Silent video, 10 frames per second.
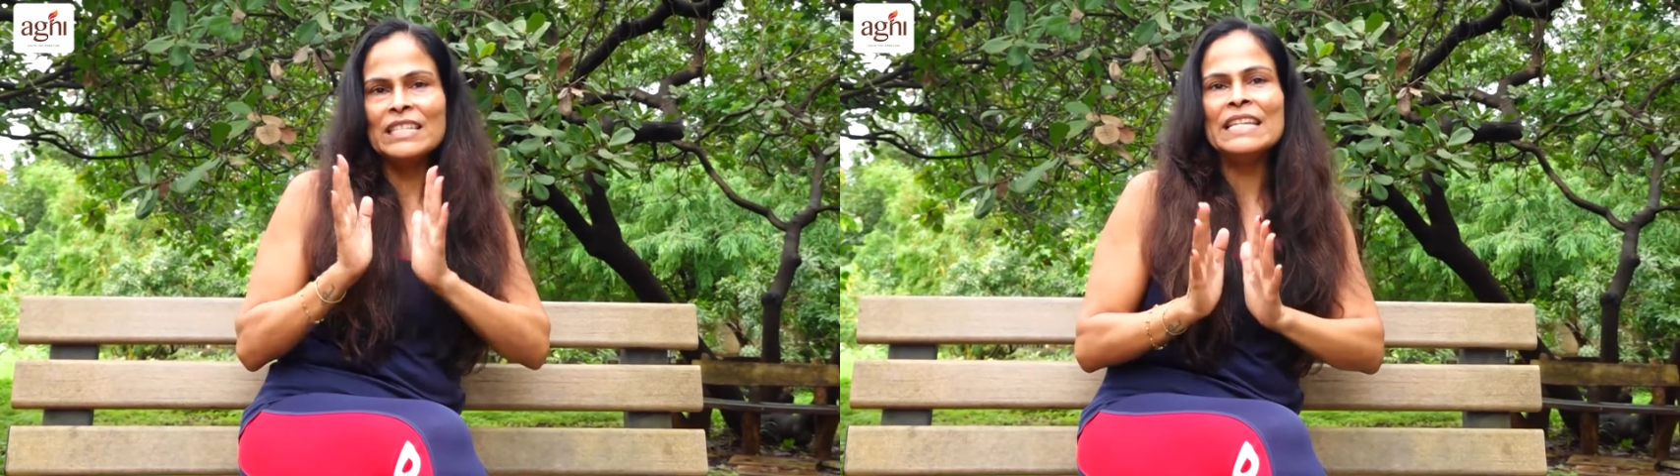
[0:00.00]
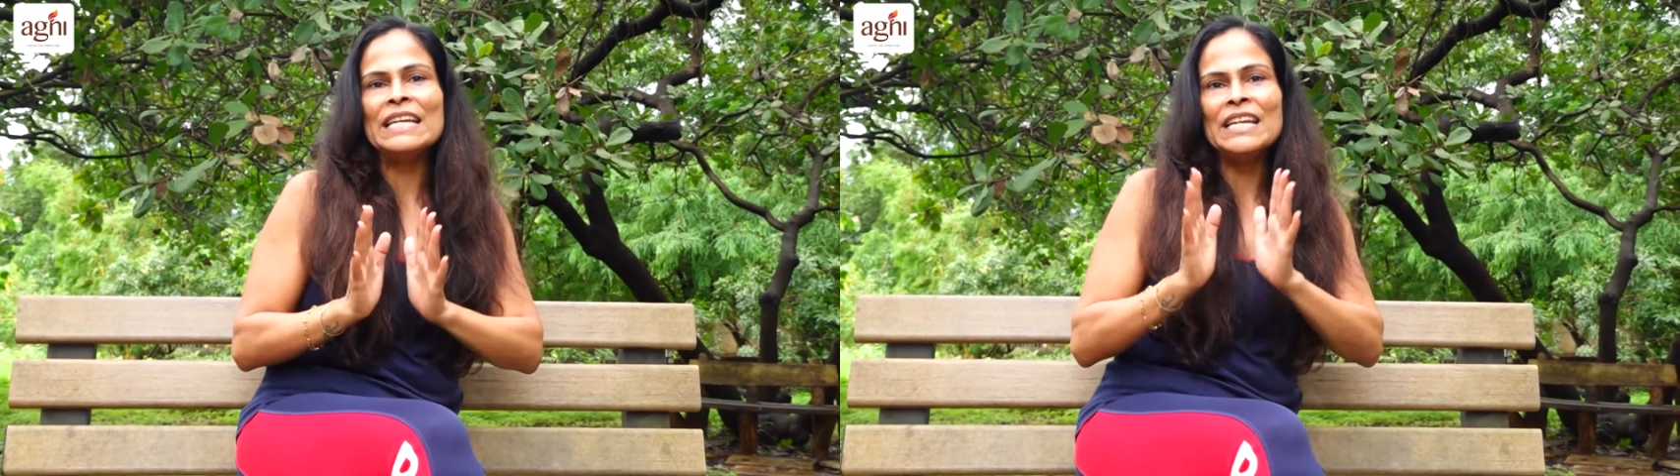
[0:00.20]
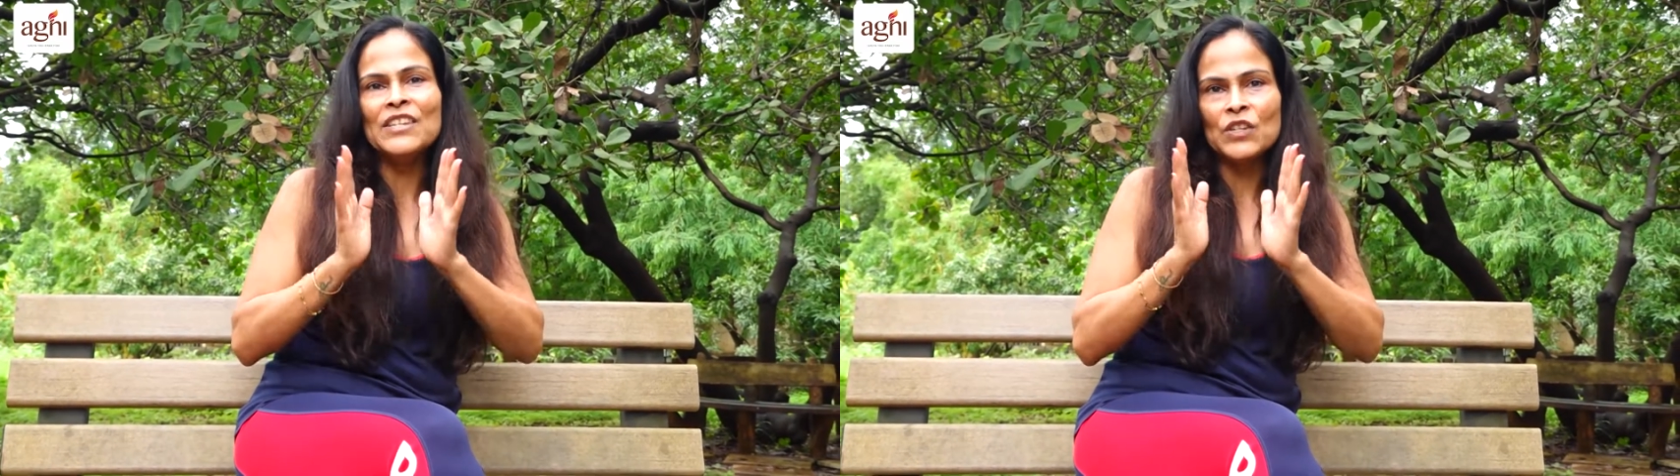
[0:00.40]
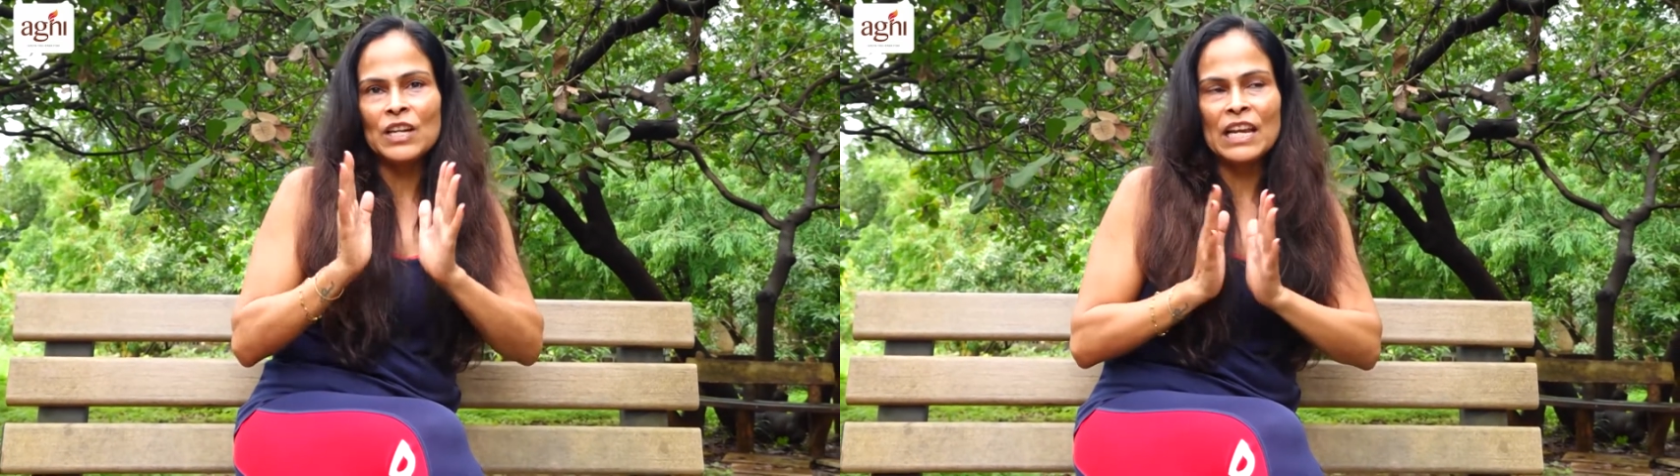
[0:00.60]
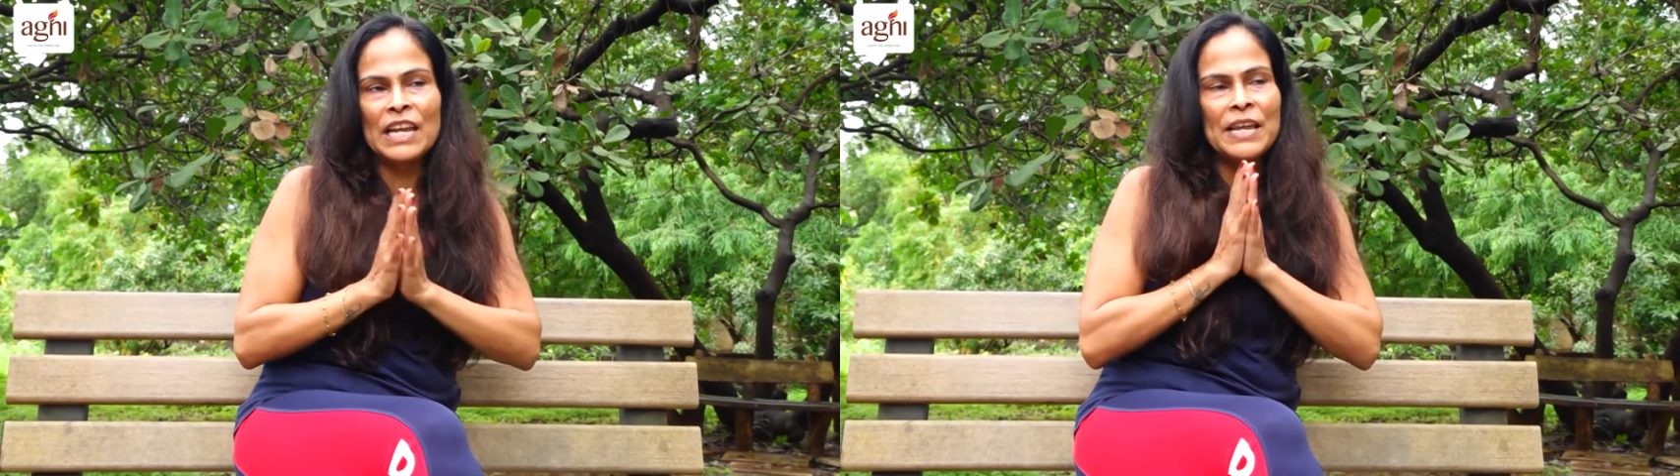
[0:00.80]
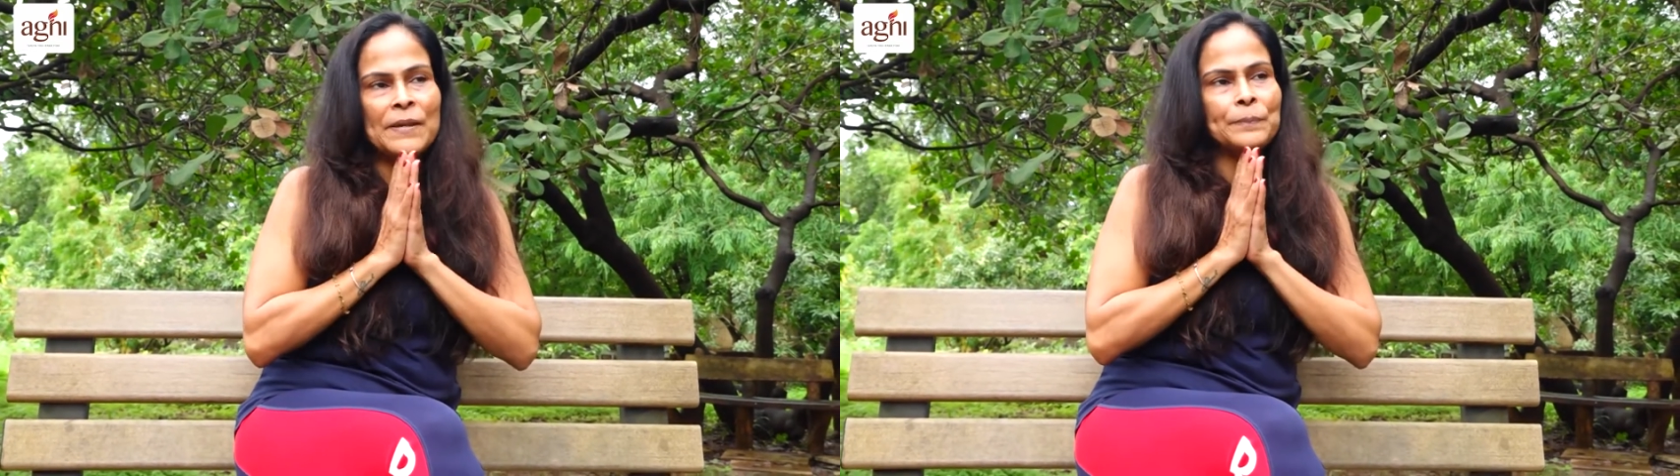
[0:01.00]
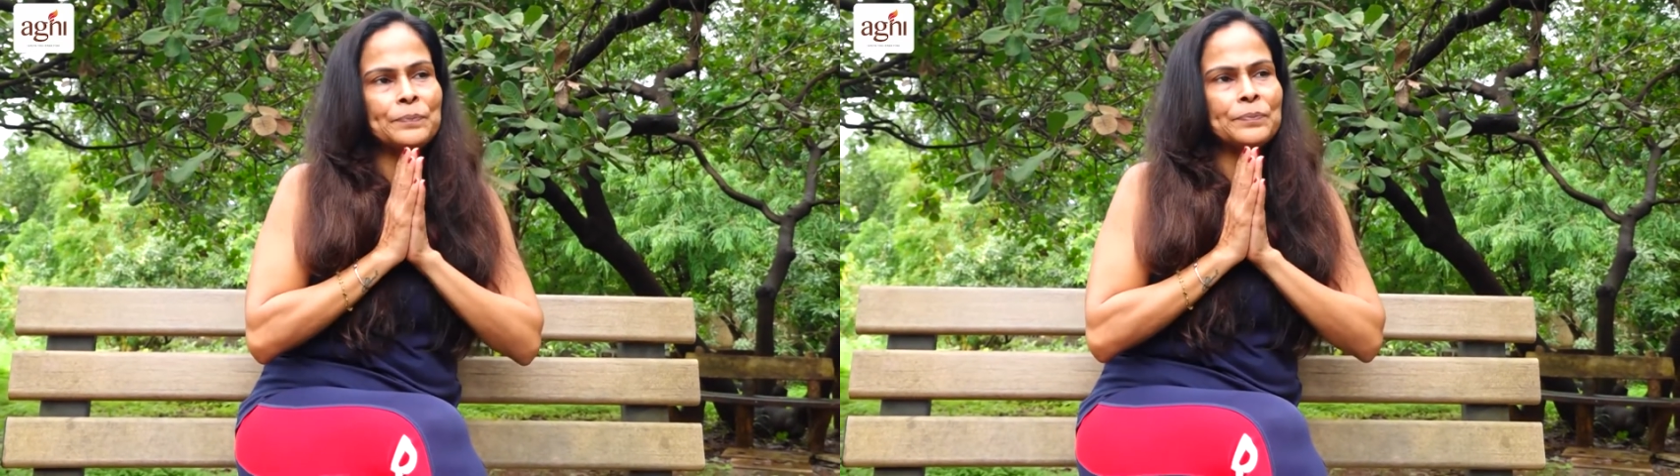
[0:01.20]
neat, clean.